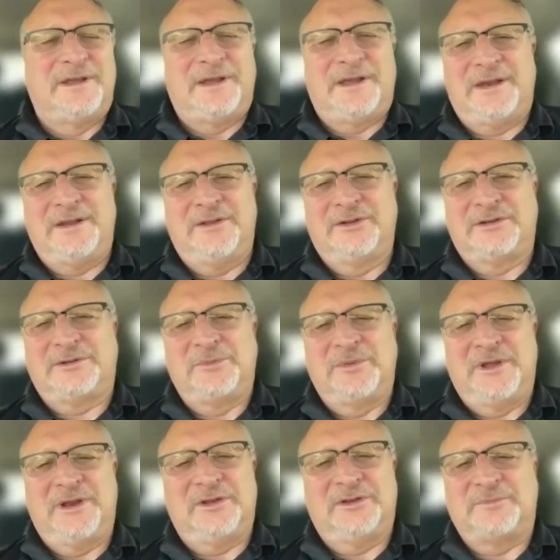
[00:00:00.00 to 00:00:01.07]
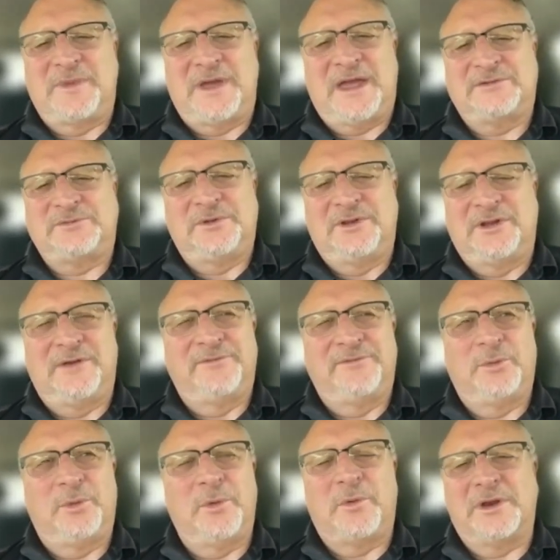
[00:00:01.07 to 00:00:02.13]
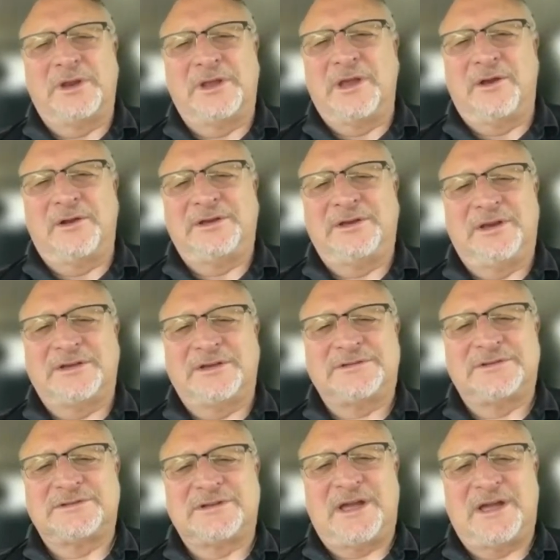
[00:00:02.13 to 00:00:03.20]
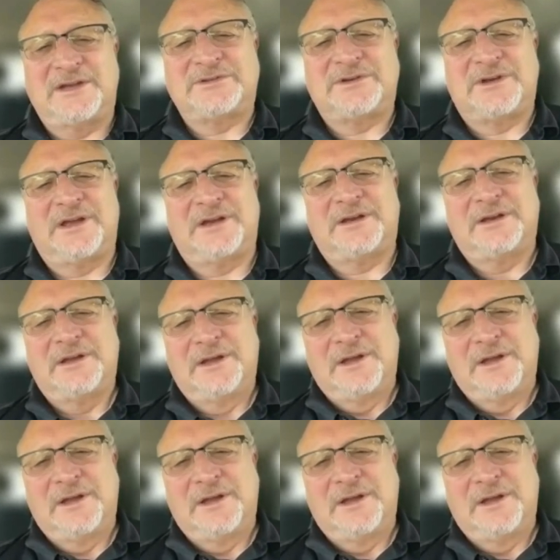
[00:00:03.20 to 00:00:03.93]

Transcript: and he looked at me and he goes, Mags, we love you. We want to guarantee next year's contract.